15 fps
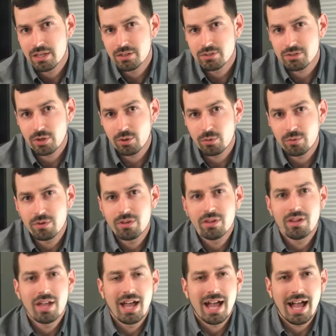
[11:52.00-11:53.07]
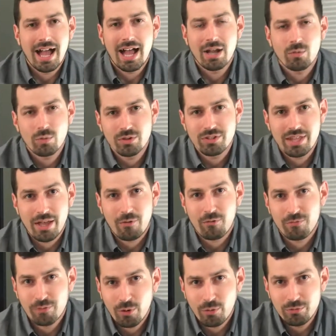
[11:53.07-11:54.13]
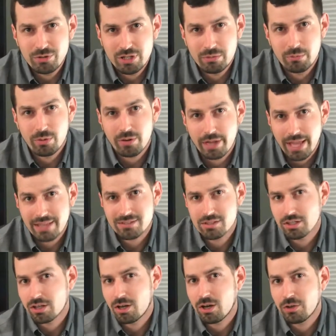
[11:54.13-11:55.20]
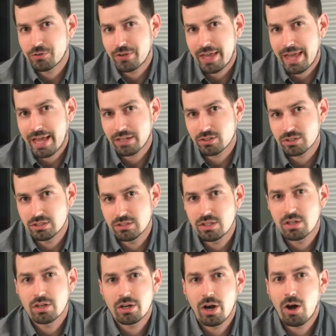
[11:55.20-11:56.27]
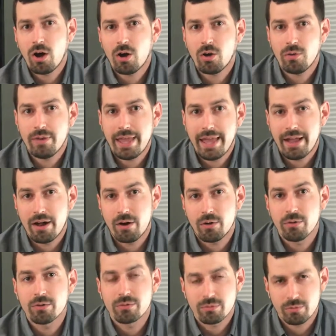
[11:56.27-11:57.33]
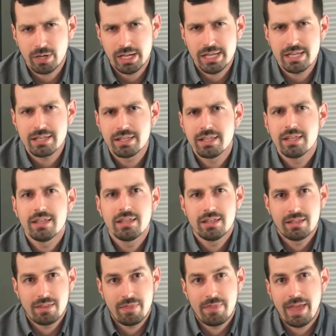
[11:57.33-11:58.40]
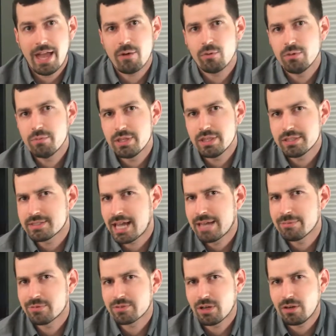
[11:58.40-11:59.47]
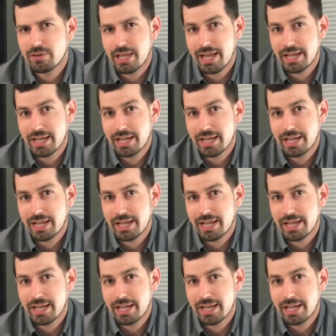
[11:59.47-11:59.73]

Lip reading: So I want a phone number as the call to action. Call now, right? That would be the type of call to